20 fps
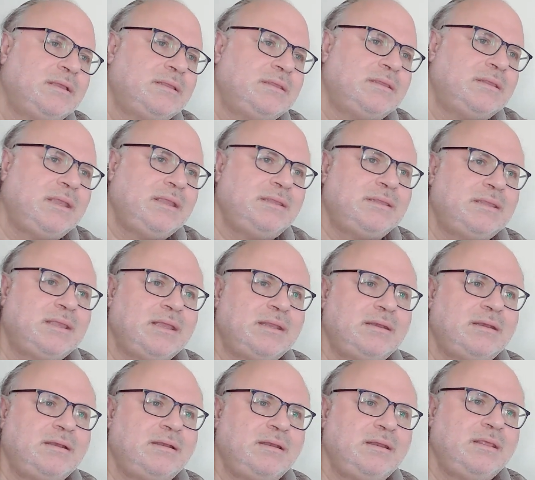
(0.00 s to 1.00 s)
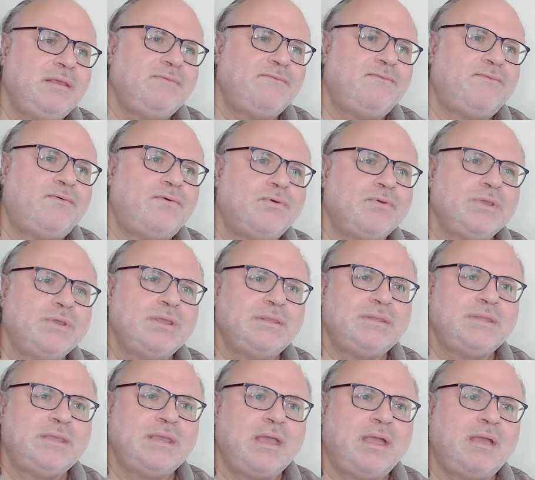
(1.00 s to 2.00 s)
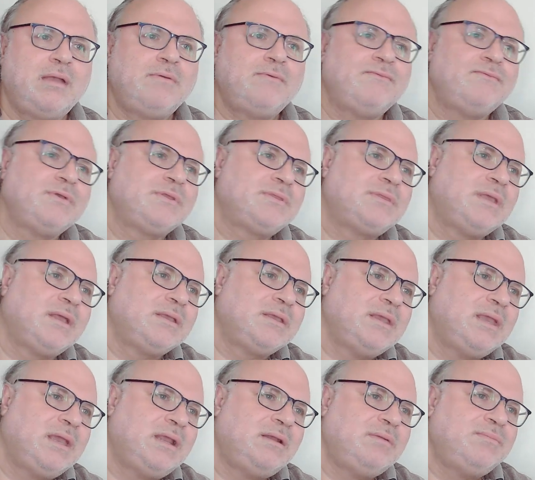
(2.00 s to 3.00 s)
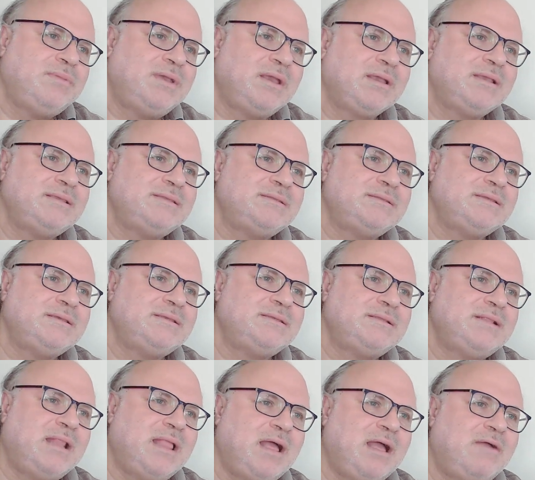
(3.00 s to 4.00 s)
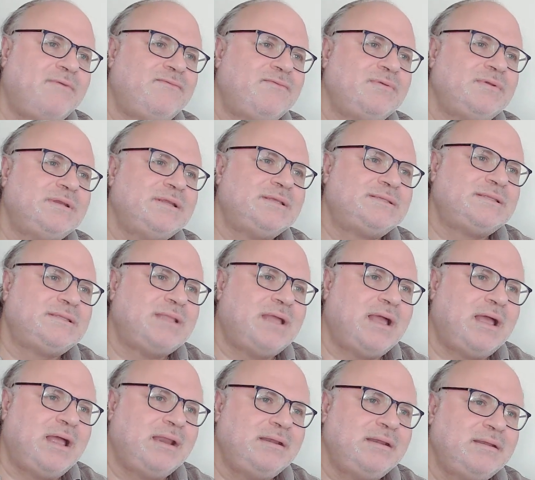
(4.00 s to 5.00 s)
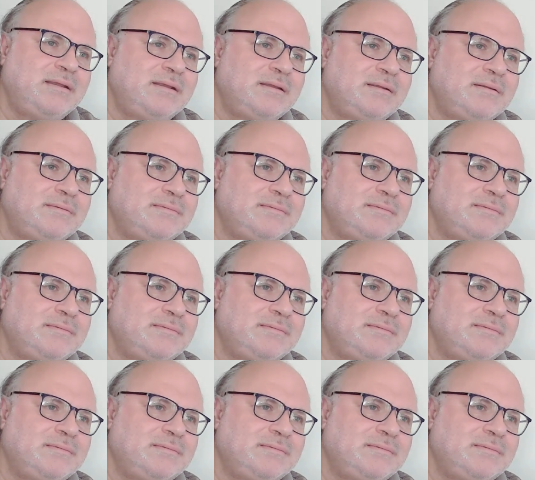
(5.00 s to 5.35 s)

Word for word: They then leave for India, where Tariel marries his love, Nestan,